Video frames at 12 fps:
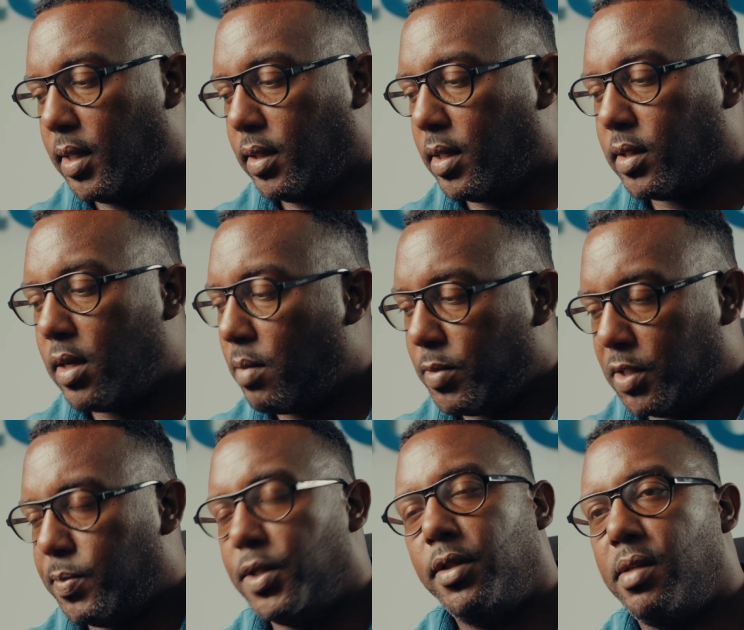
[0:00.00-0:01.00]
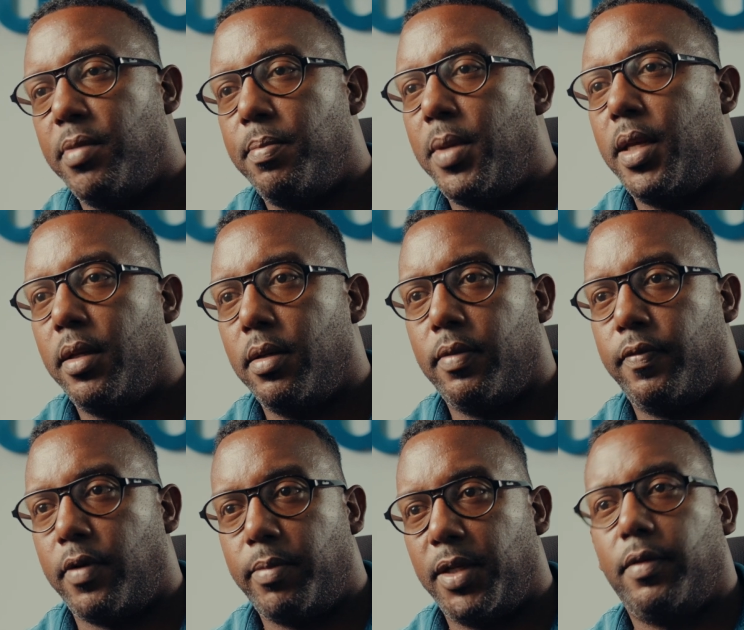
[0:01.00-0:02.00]
there's not much money to be made
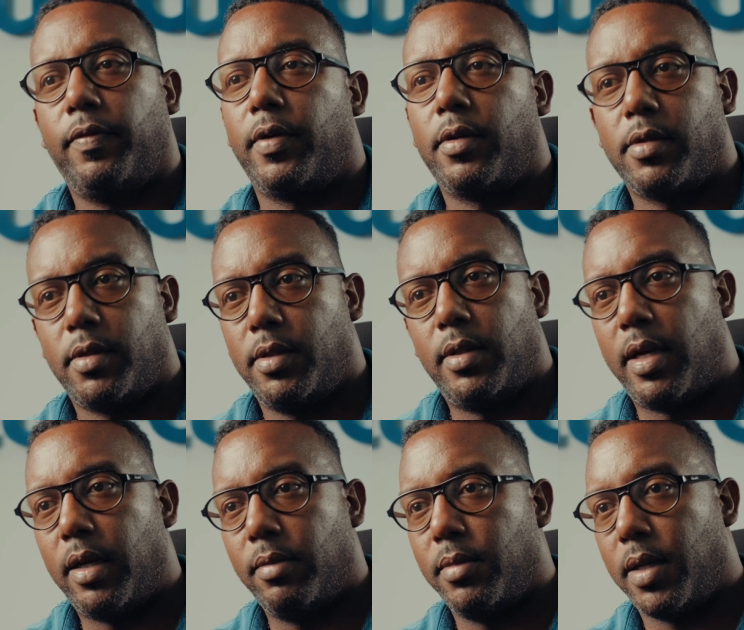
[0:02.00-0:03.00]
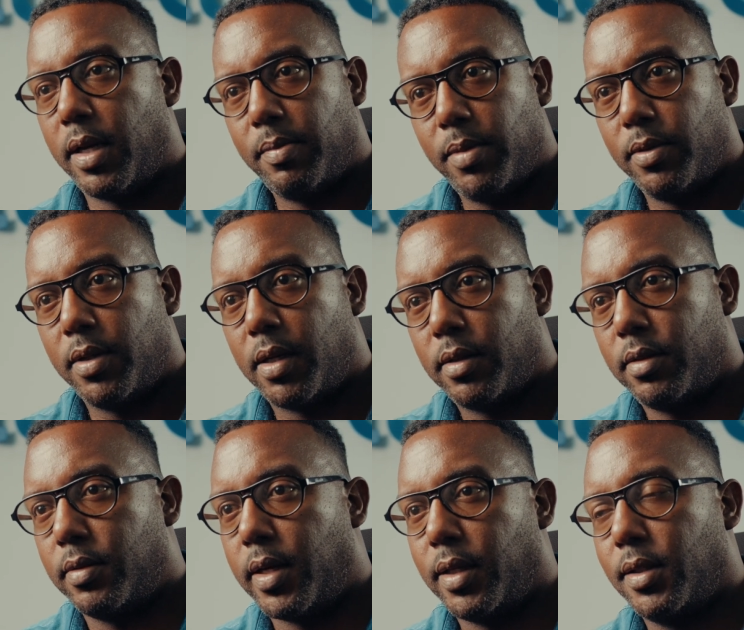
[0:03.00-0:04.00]
from it for us at Bluedot,
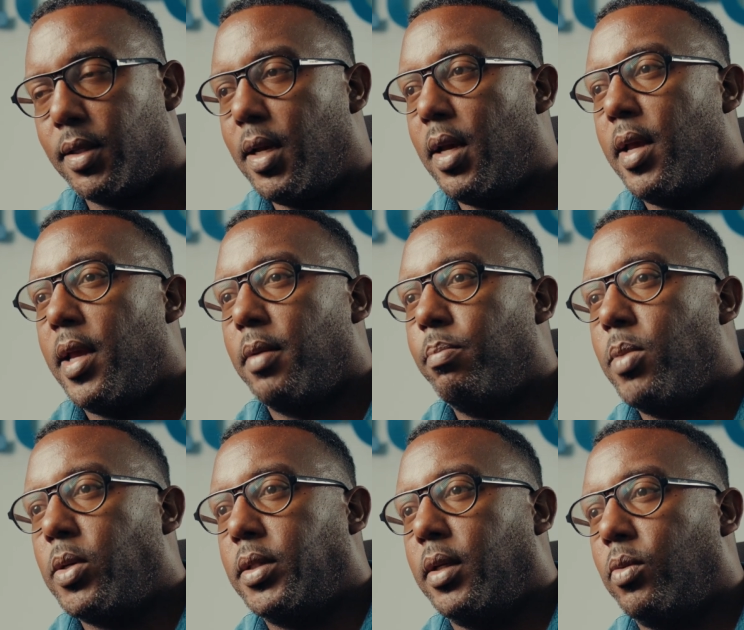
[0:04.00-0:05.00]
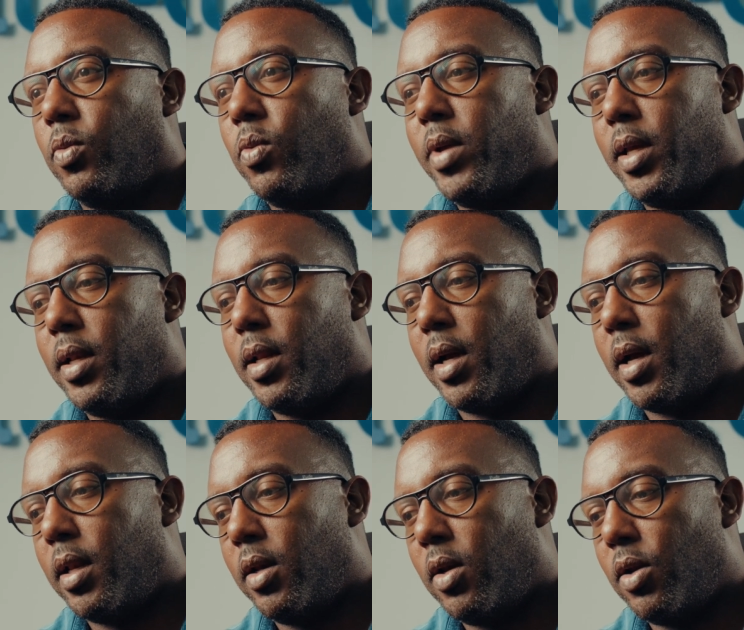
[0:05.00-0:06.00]
right? But it will
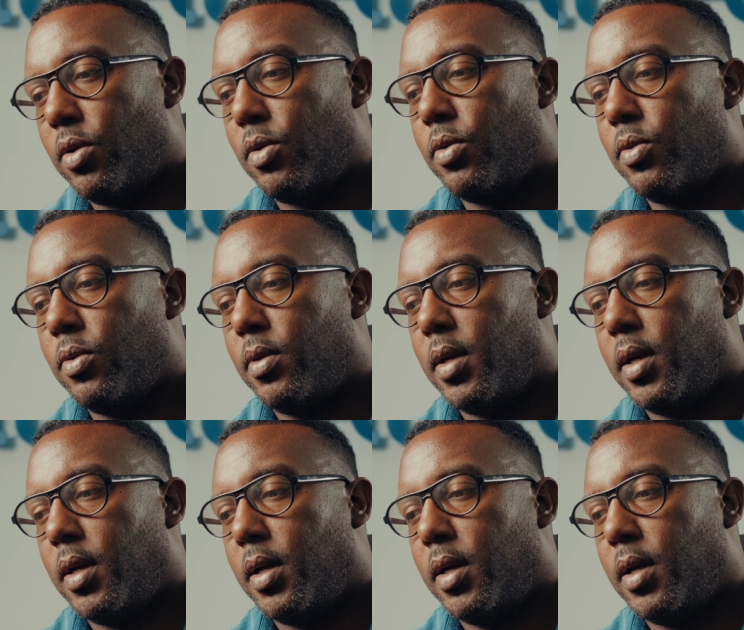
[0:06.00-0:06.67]
allow